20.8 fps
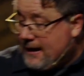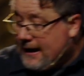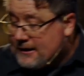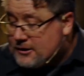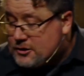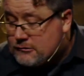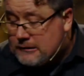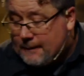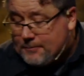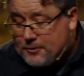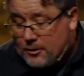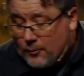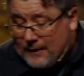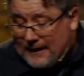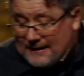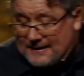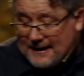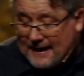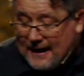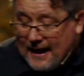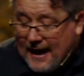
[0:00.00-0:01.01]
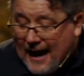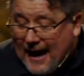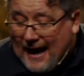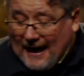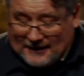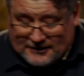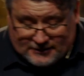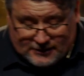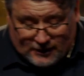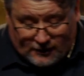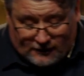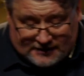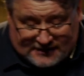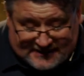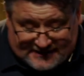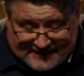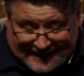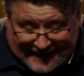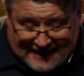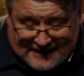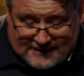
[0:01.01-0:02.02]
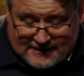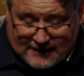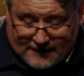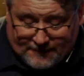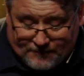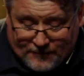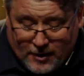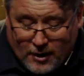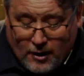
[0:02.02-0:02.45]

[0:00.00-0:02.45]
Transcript: in Scripture, when he said, I saw Satan